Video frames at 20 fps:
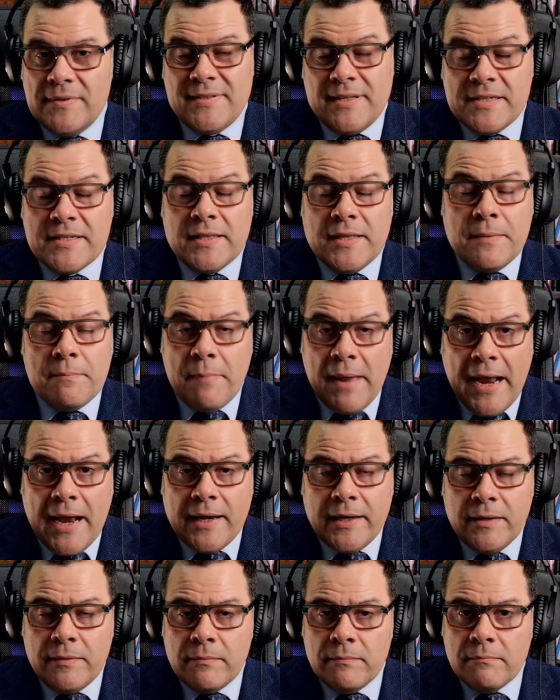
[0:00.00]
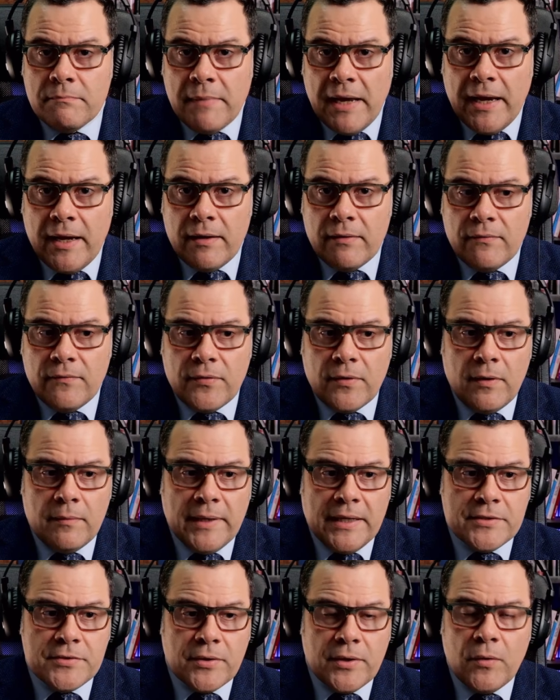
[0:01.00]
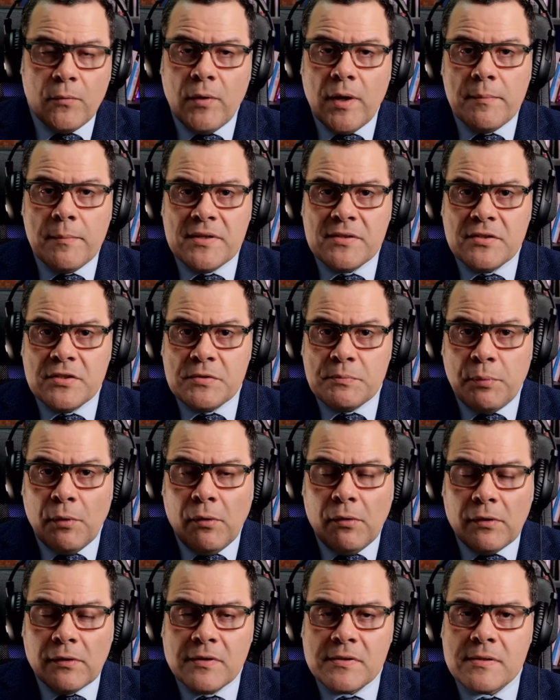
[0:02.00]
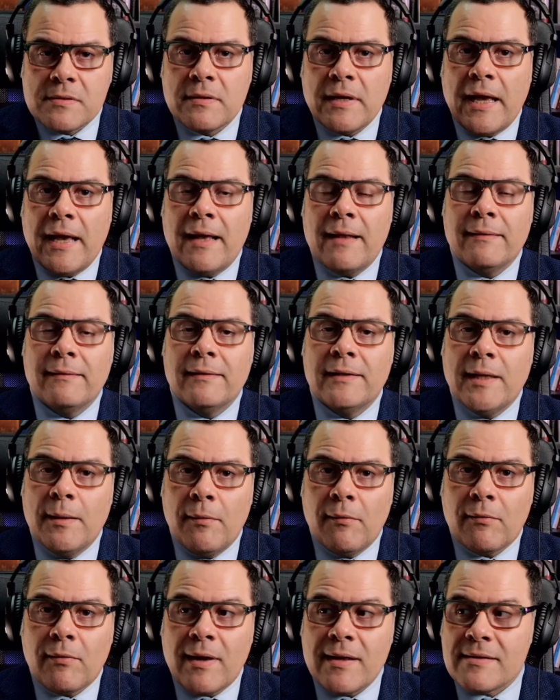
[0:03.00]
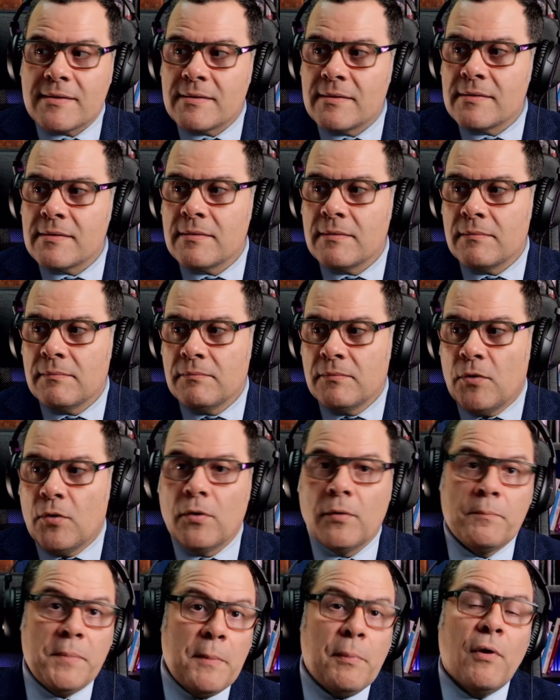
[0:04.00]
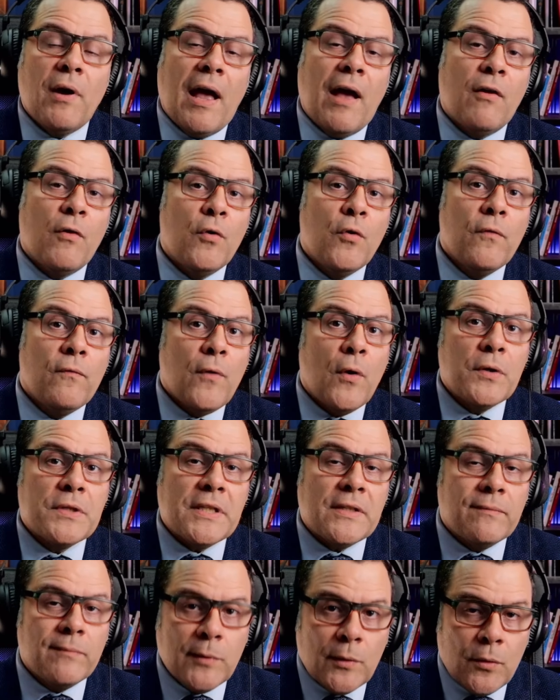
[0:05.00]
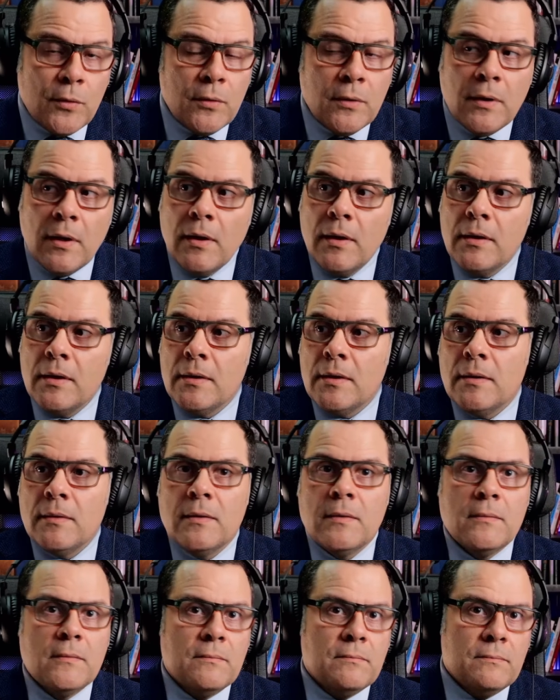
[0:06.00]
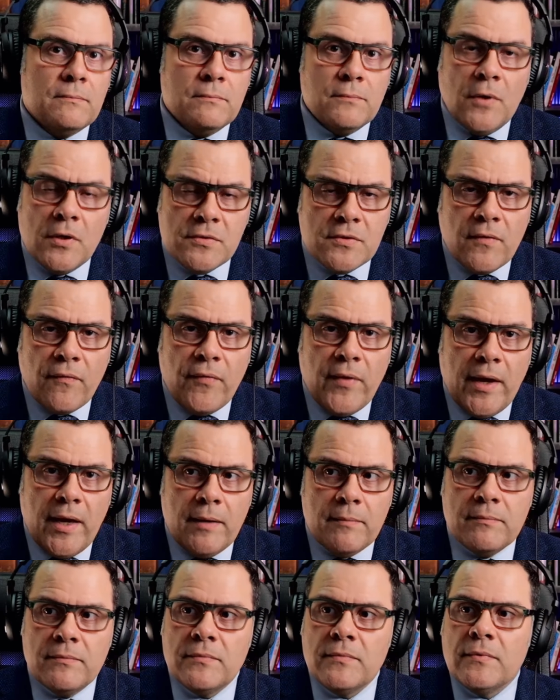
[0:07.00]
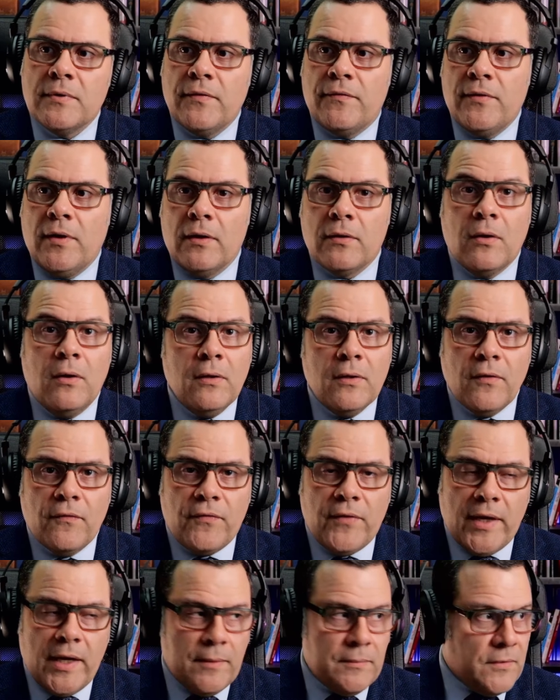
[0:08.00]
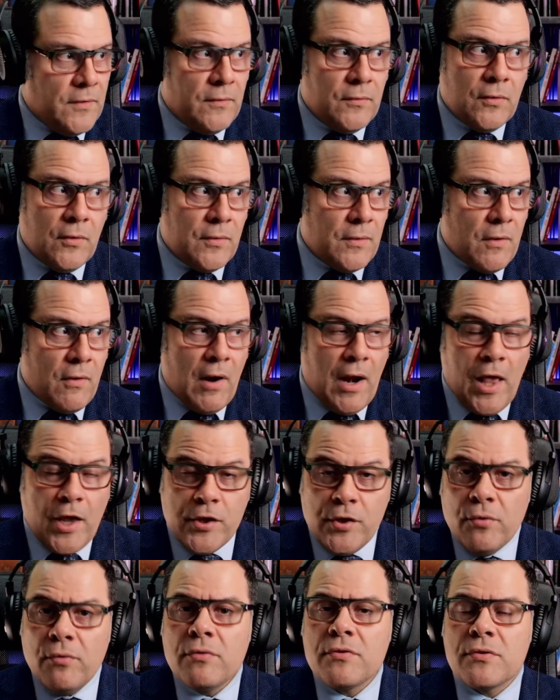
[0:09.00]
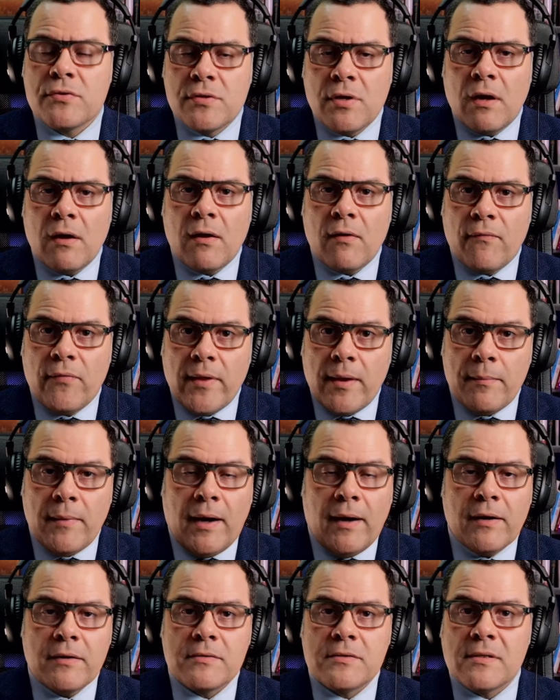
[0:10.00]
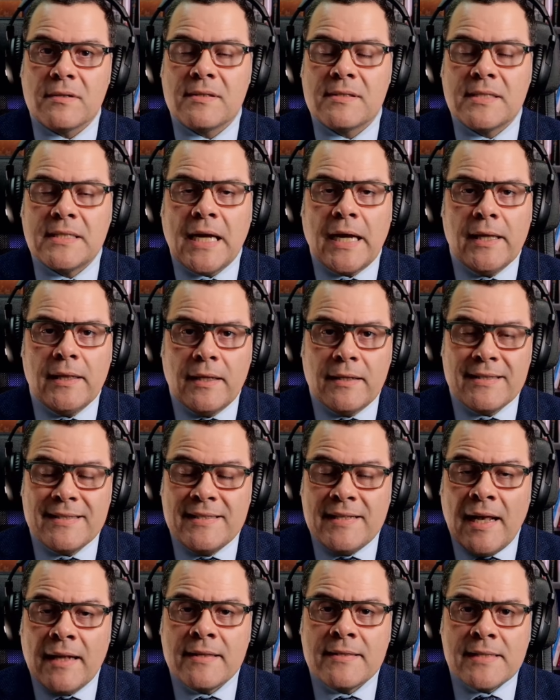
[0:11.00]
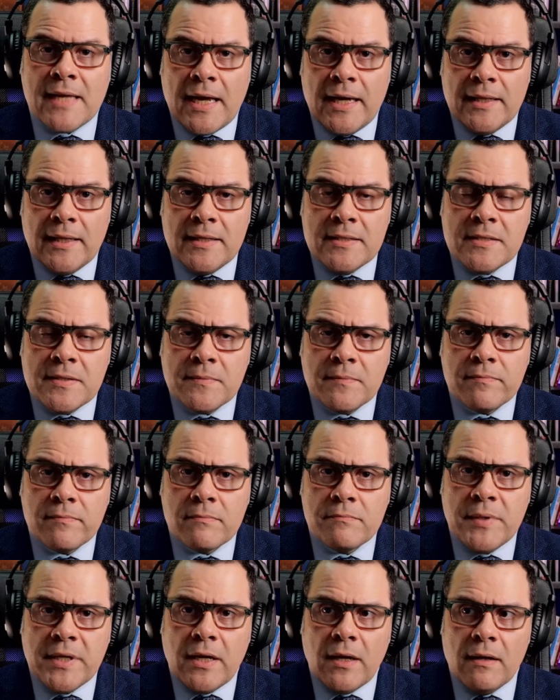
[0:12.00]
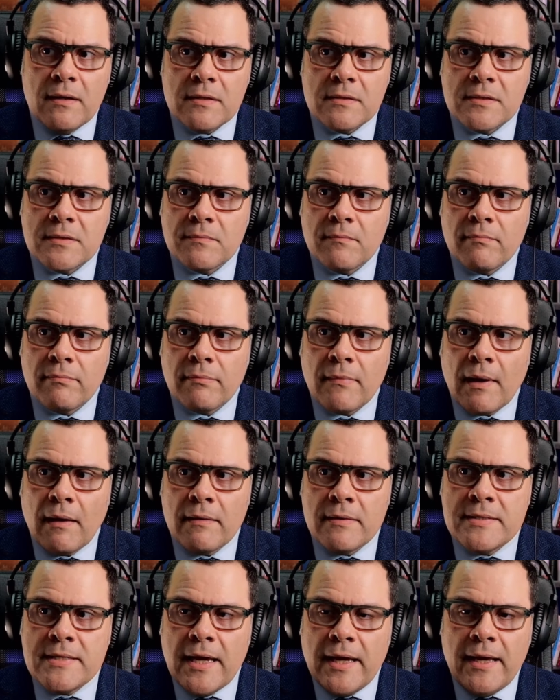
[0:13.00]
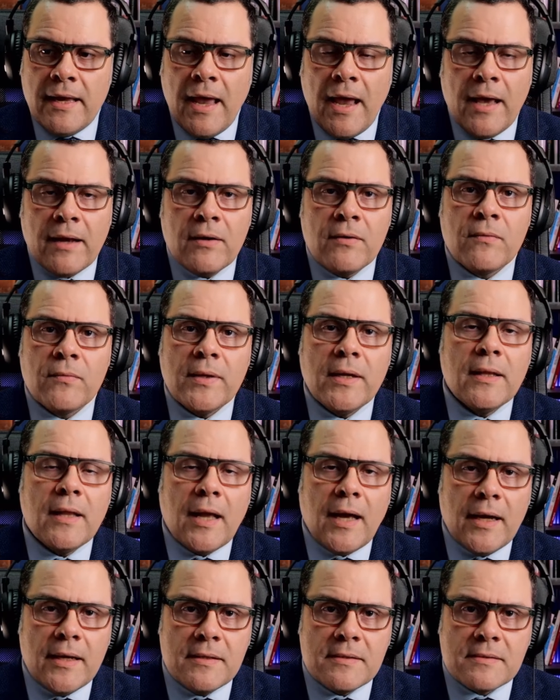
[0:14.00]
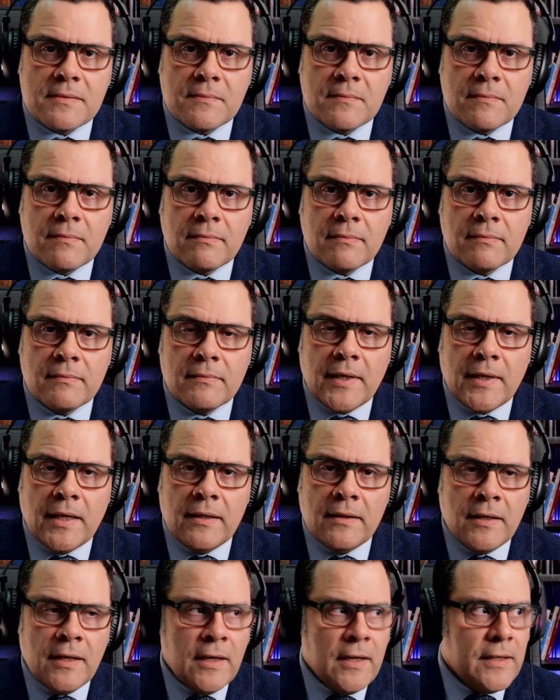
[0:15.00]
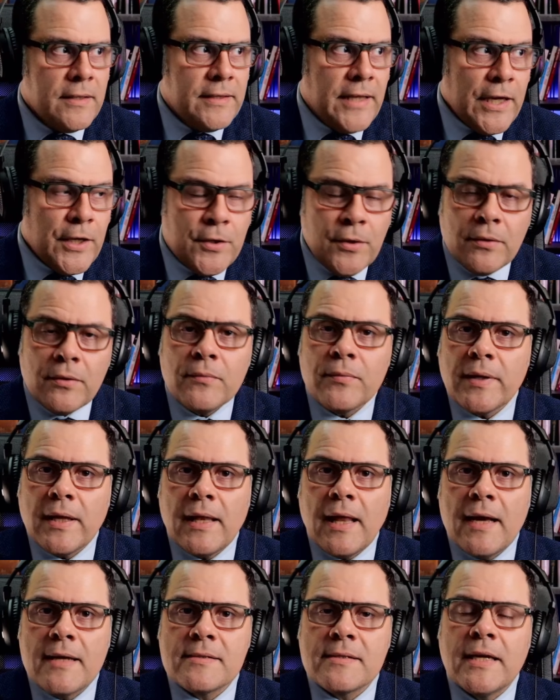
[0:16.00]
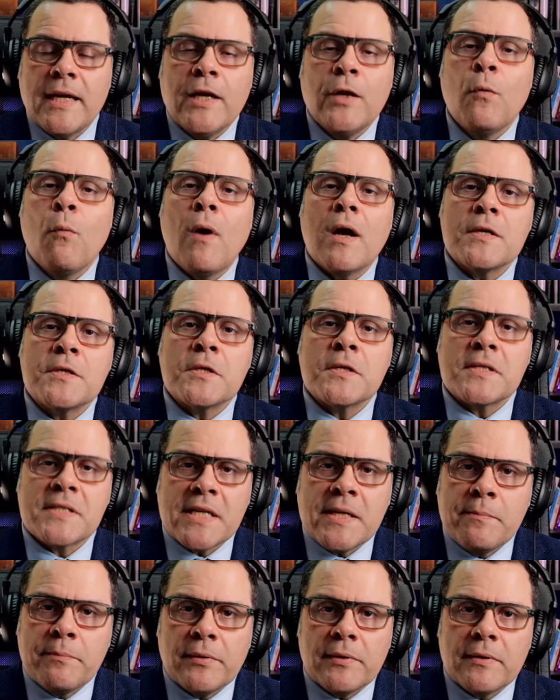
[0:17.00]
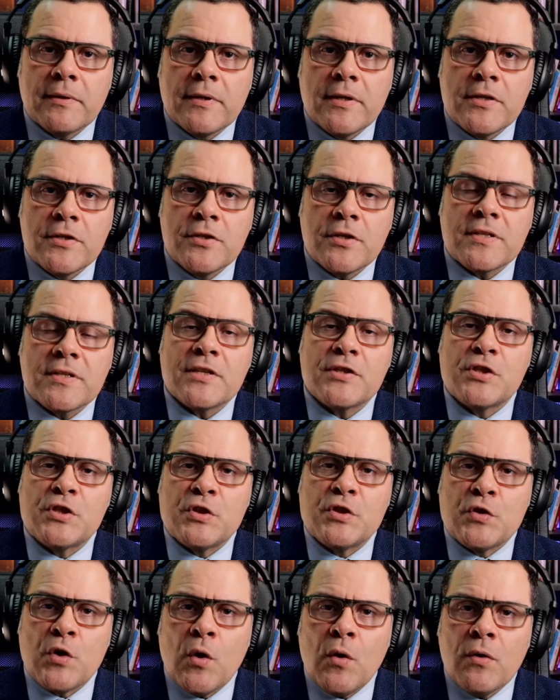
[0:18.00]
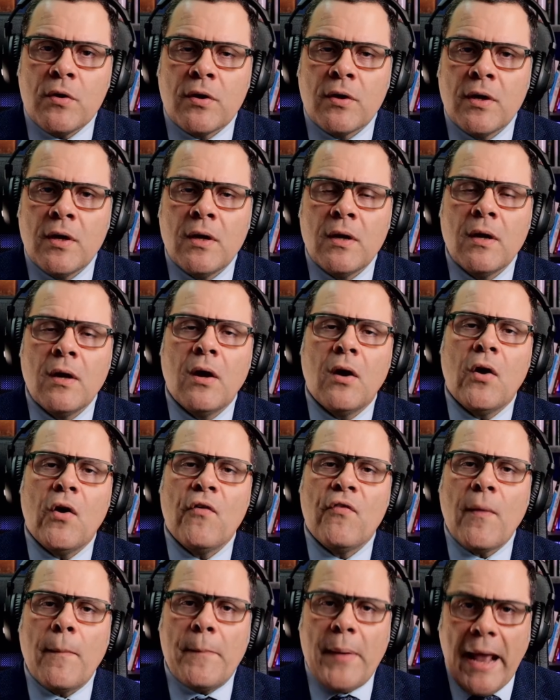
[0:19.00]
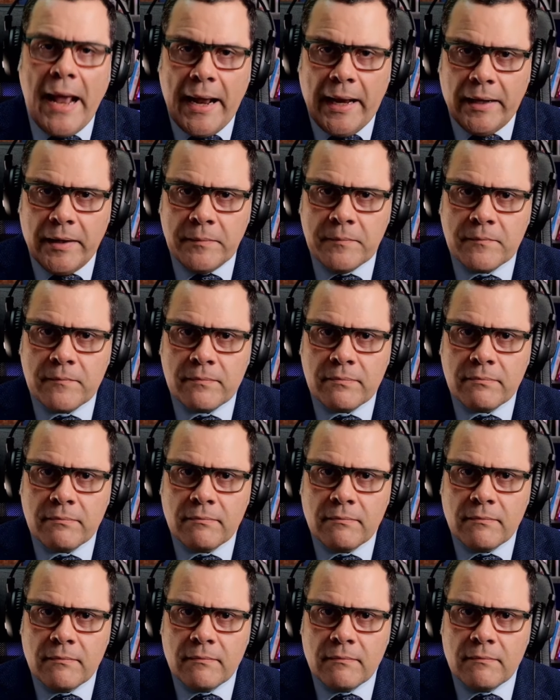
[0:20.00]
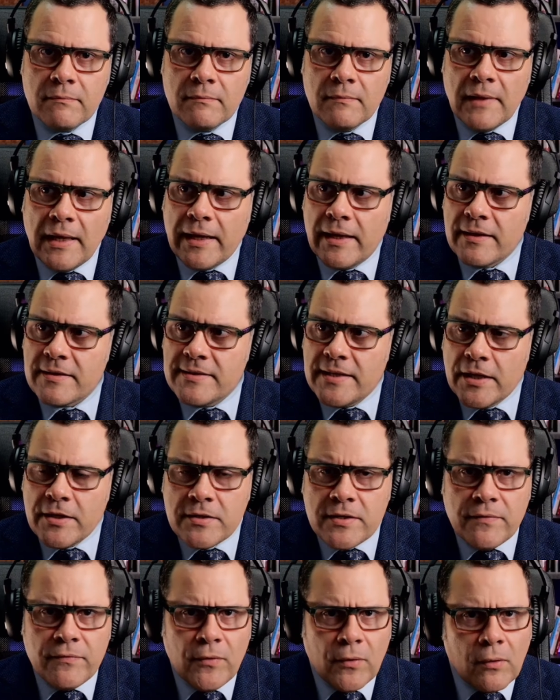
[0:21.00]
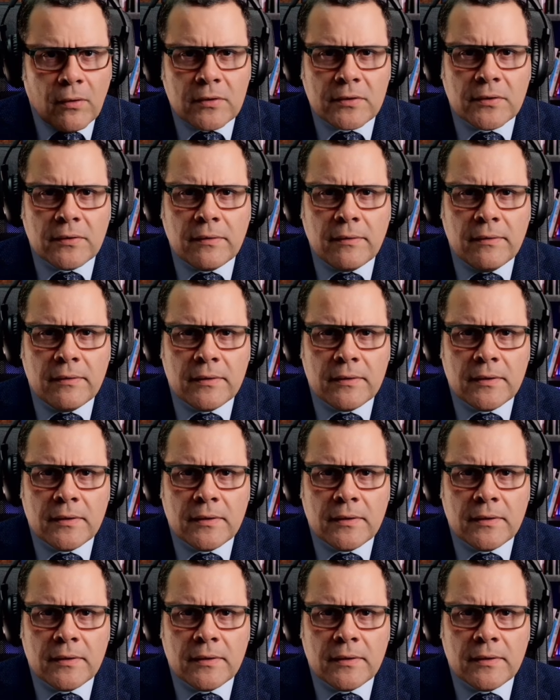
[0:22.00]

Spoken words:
essentially banning men from entering women's sports, and the Democrats or people who voted blue, most of them, if not all of them, or a huge chunk of them, are just silent, dead silent, because they hadn't realized, they couldn't realize it was so simple. It's just a stroke of a pen, like executive order.